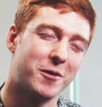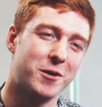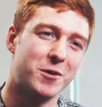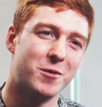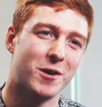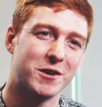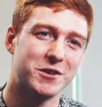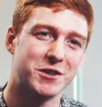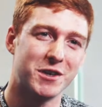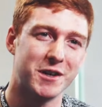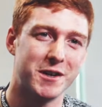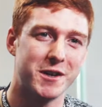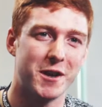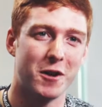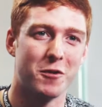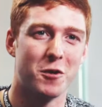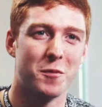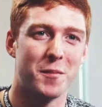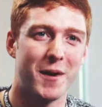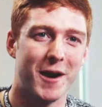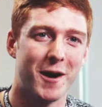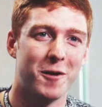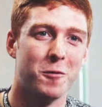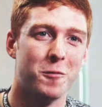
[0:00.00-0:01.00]
you actually go
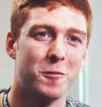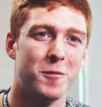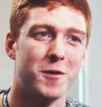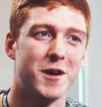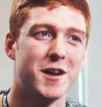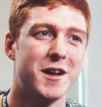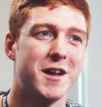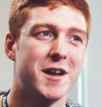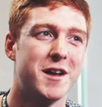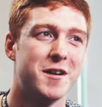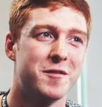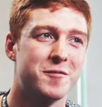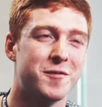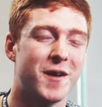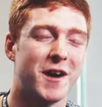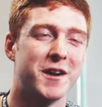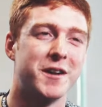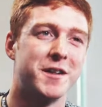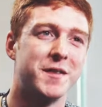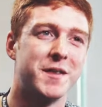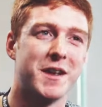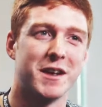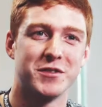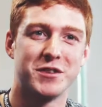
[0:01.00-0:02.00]
about
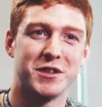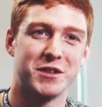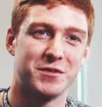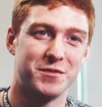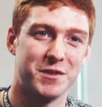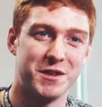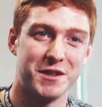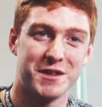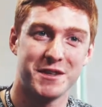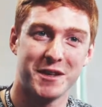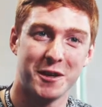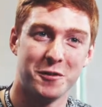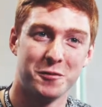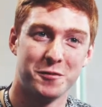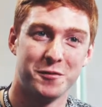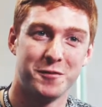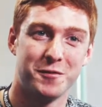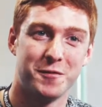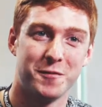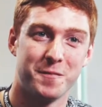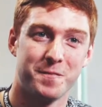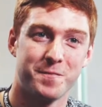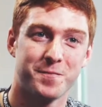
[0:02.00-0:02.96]
finding the answers for yourself.